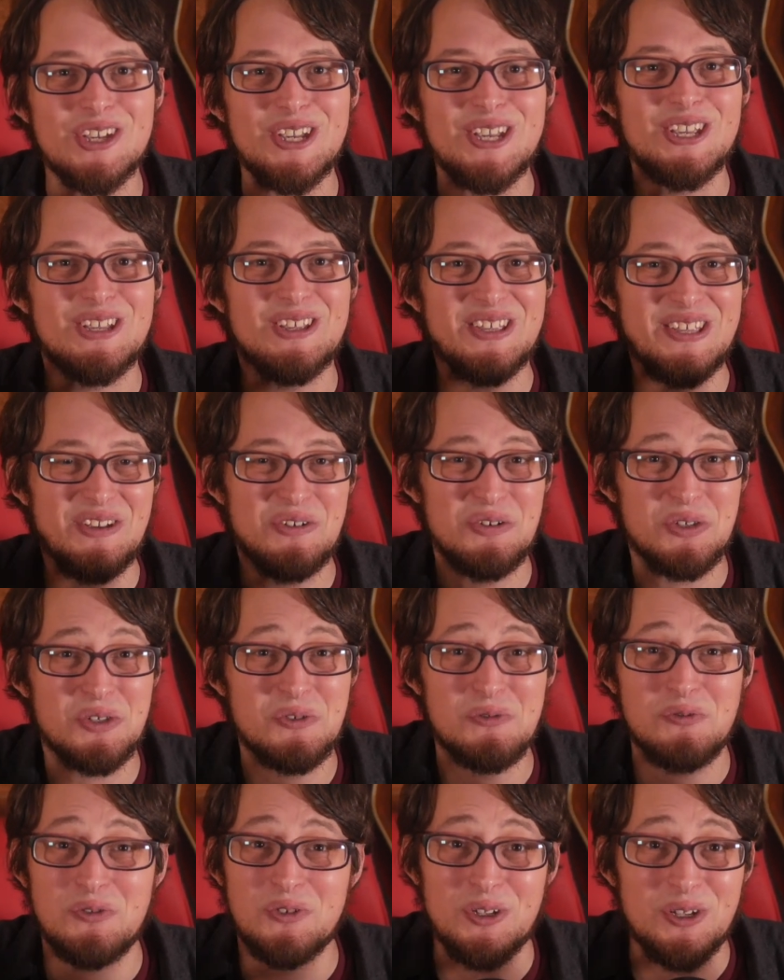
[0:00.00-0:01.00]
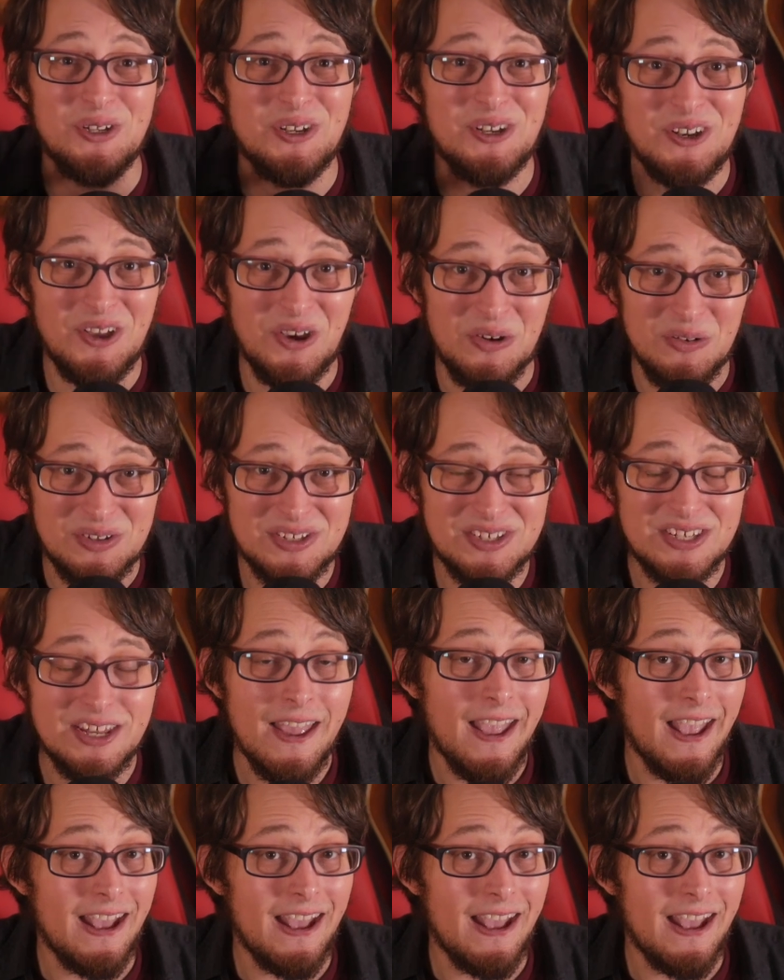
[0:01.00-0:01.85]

useful notes.